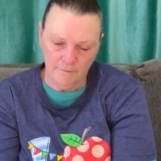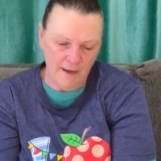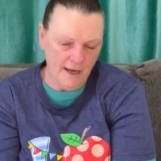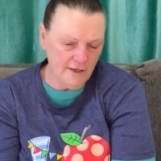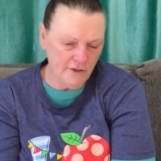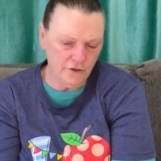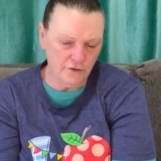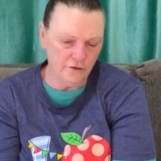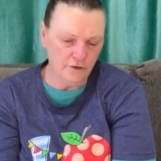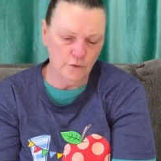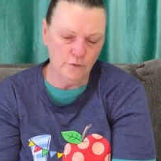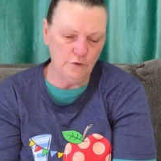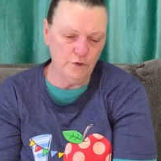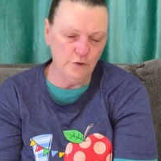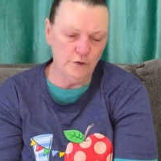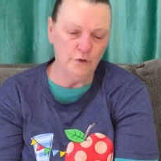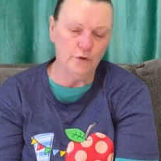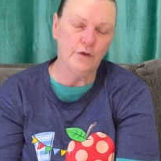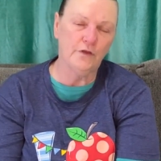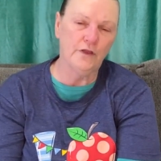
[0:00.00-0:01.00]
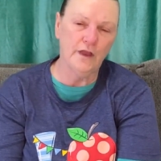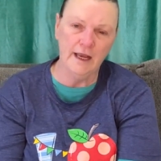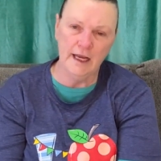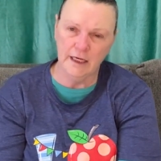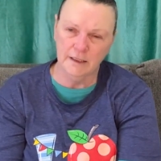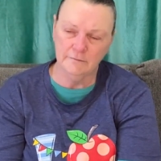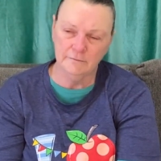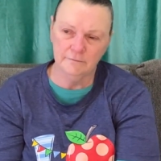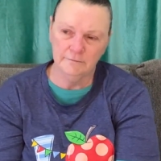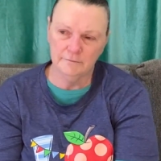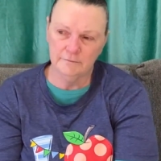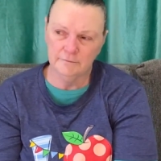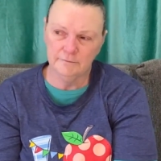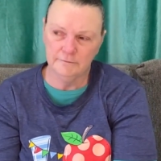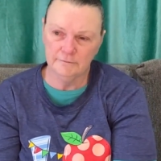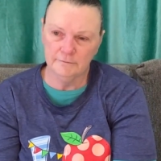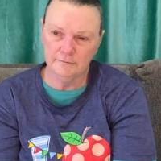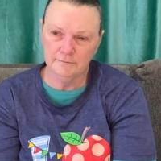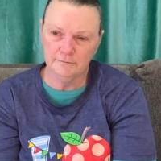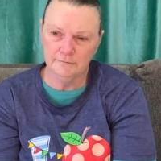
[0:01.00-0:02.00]
Pastor, go do your thing.
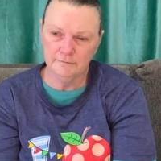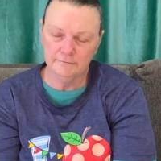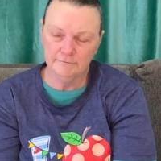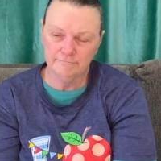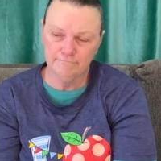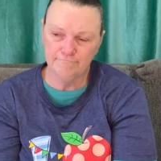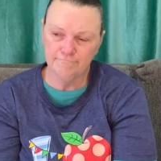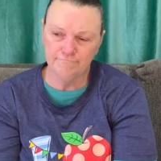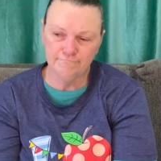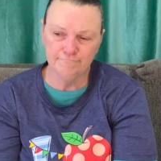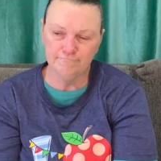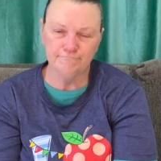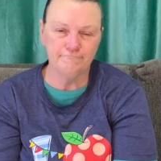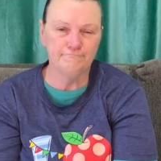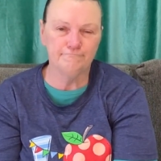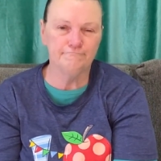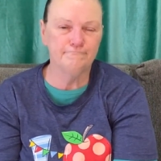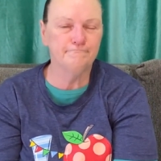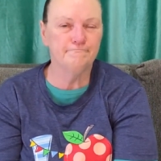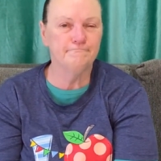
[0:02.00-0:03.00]
Mm-mm.